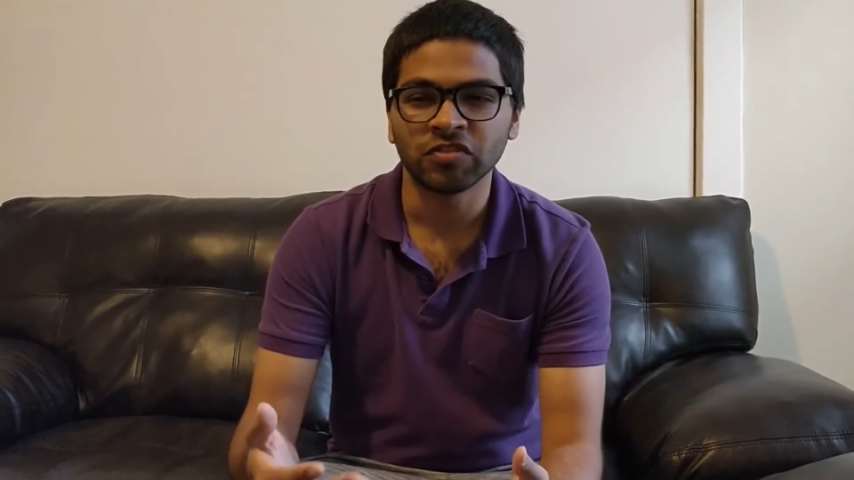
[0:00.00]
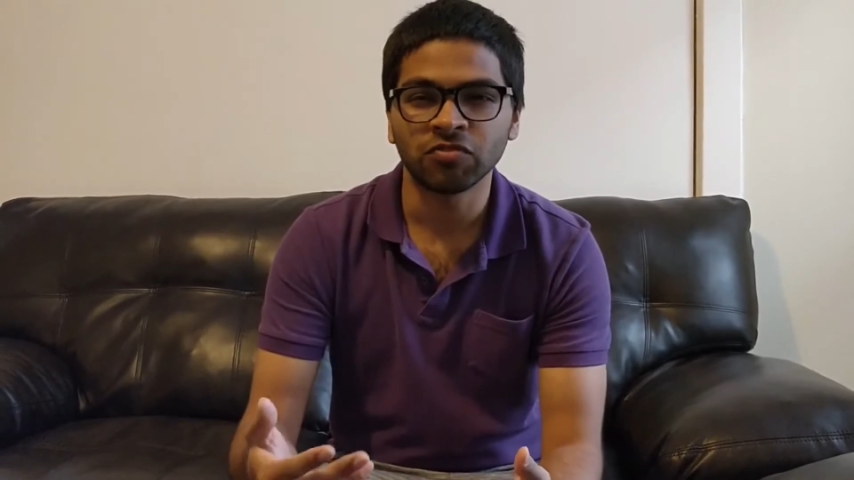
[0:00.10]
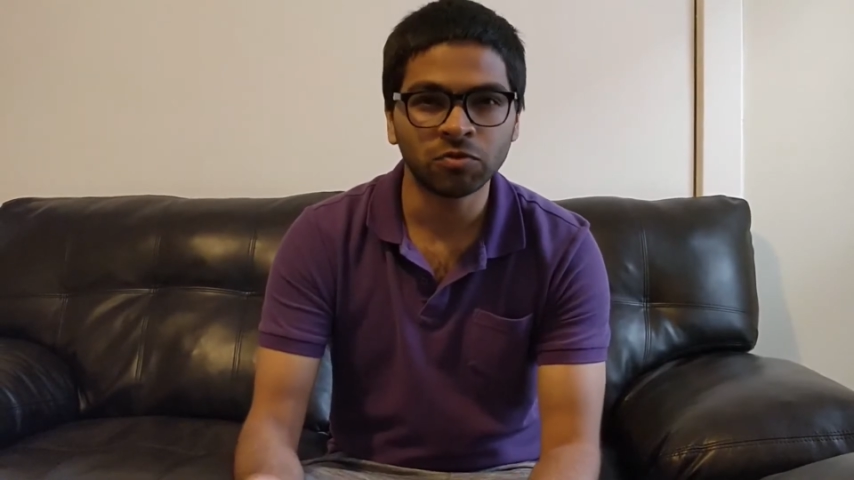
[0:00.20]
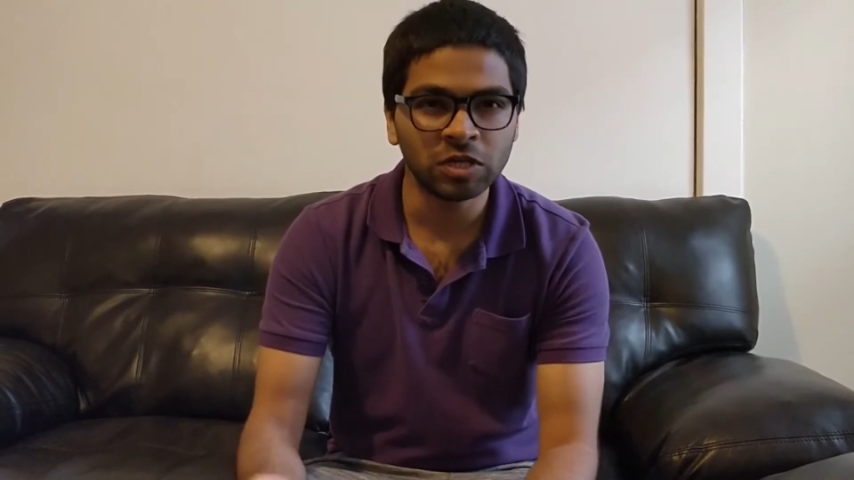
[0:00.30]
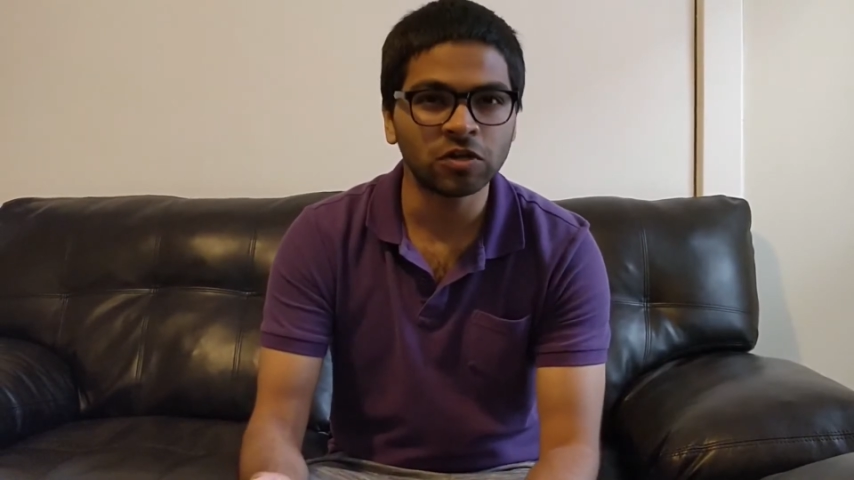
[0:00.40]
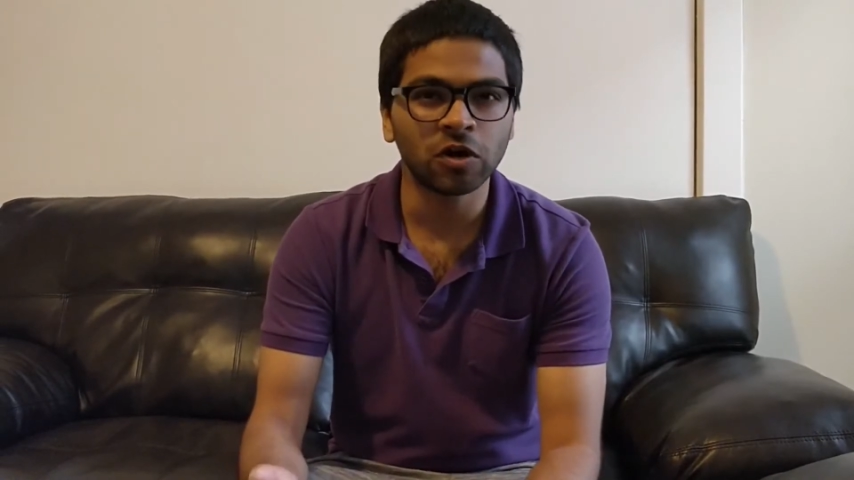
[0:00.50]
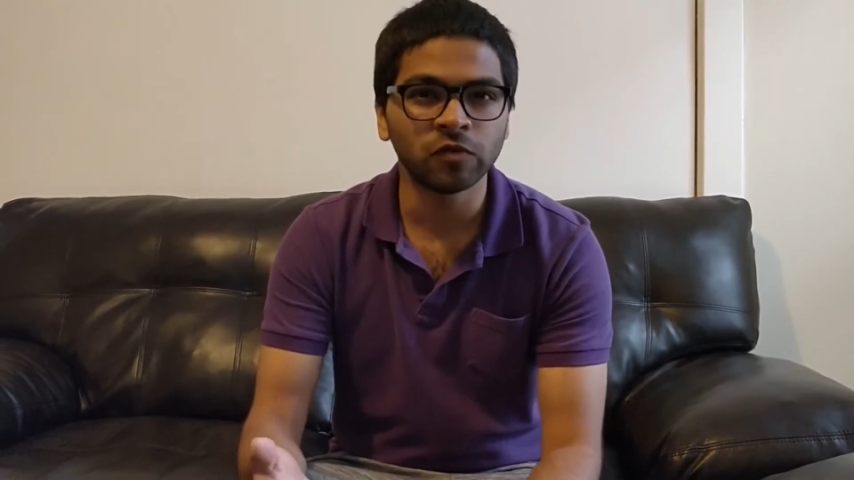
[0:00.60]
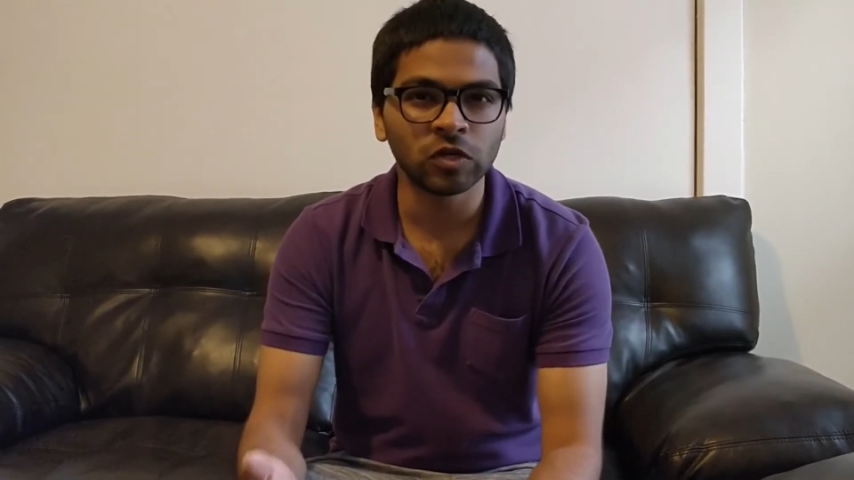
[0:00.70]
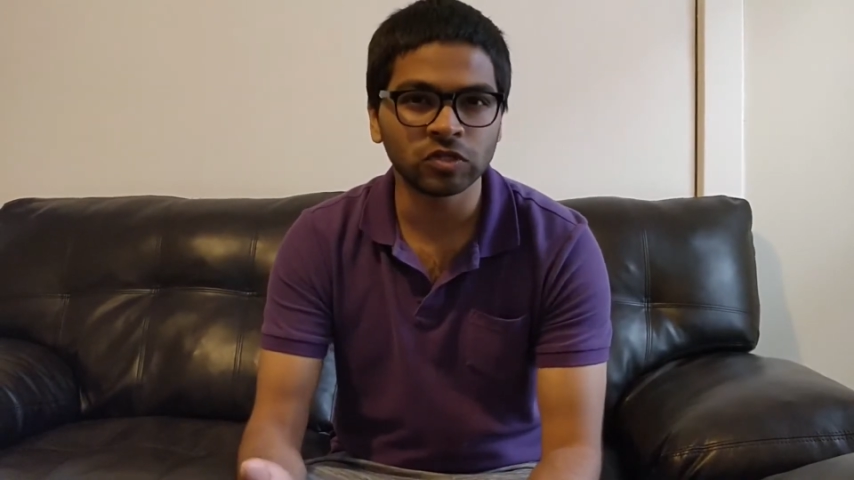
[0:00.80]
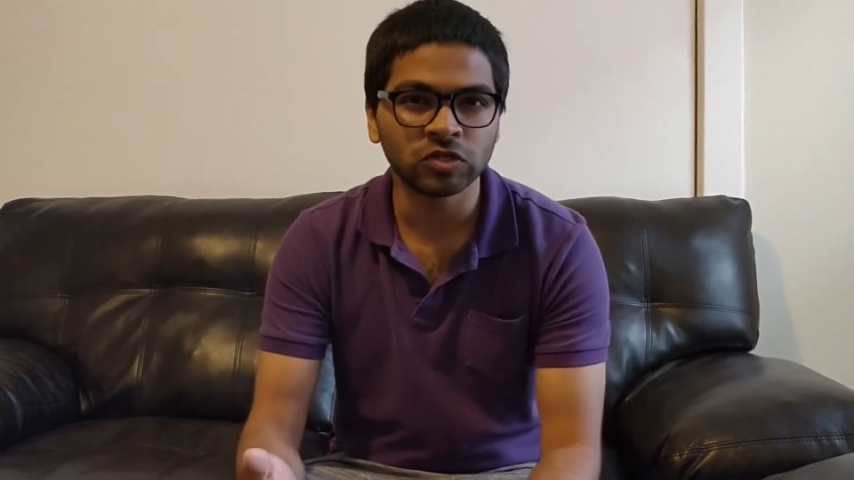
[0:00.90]
3
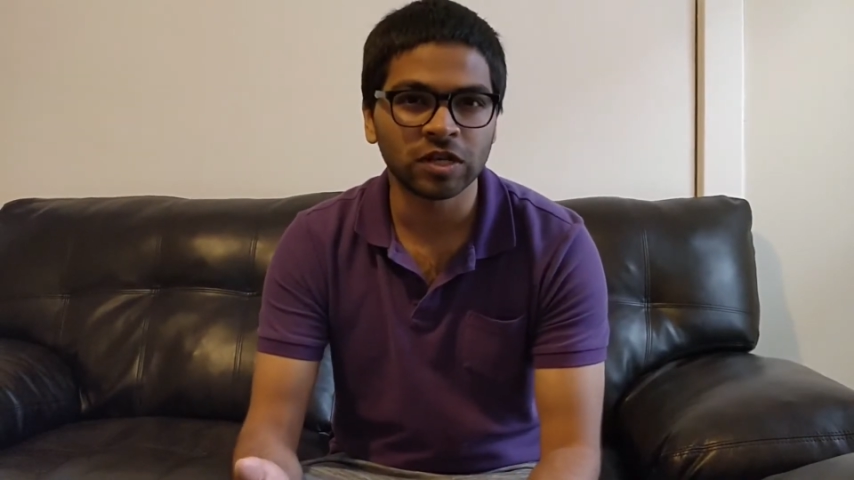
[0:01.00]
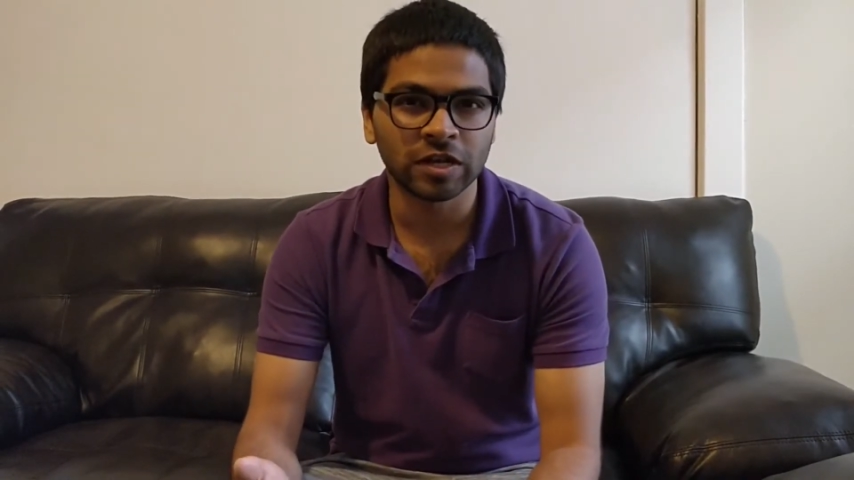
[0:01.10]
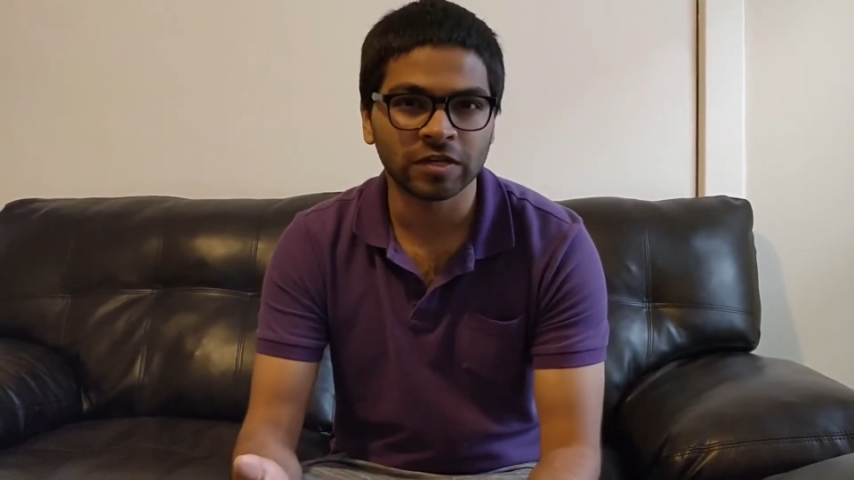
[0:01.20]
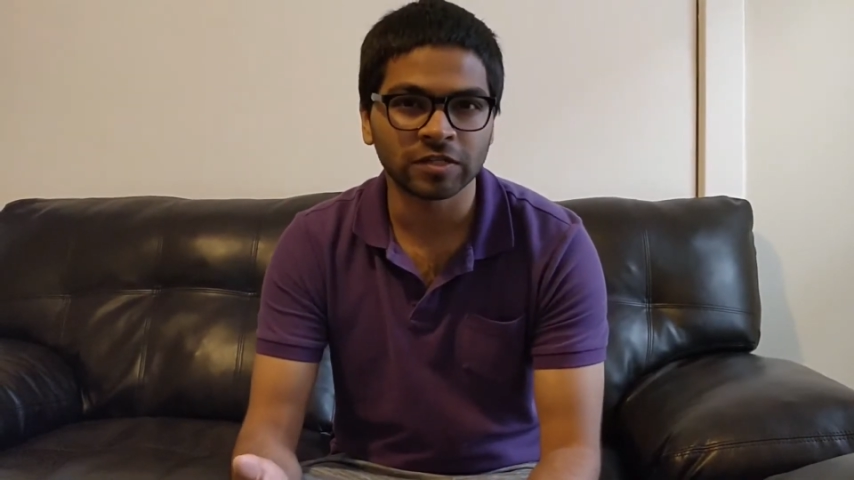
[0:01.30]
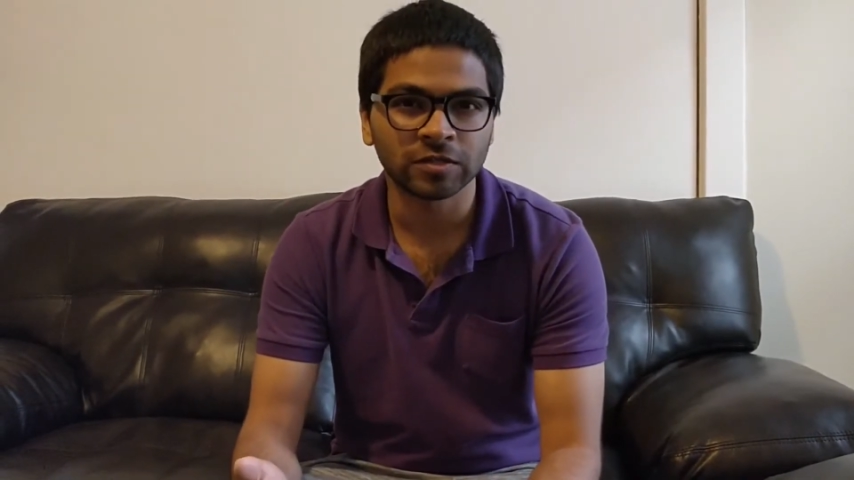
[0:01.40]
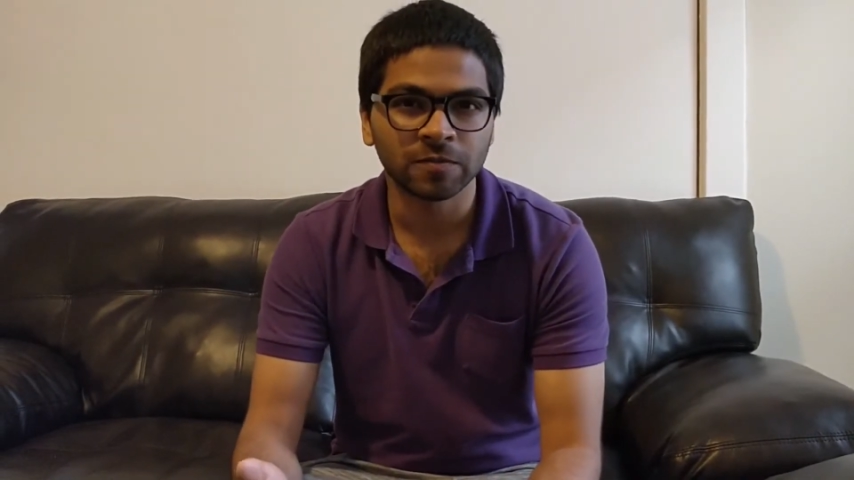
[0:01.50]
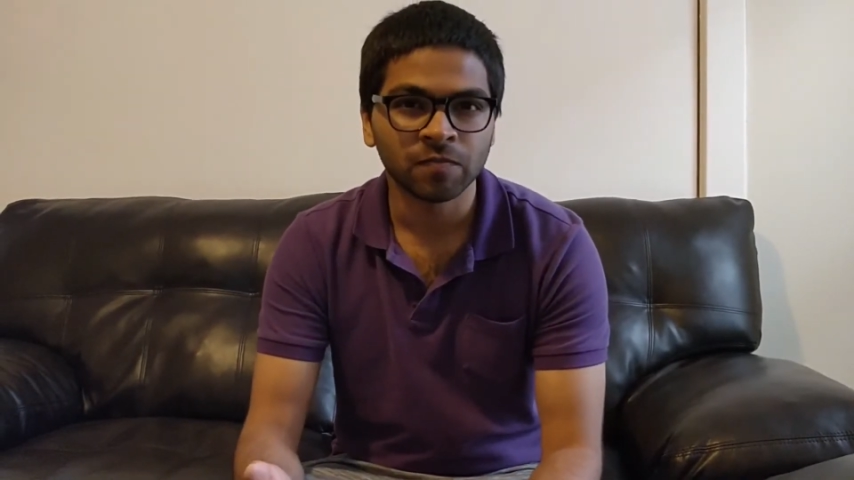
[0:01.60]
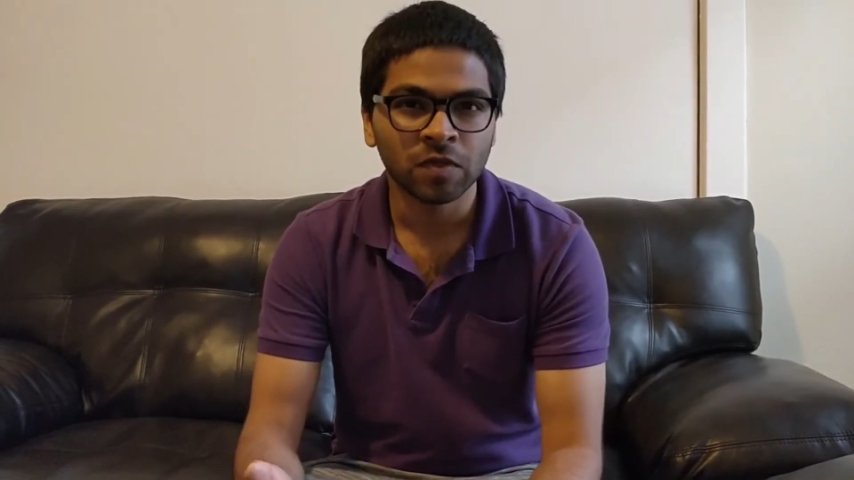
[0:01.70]
convolutional layers.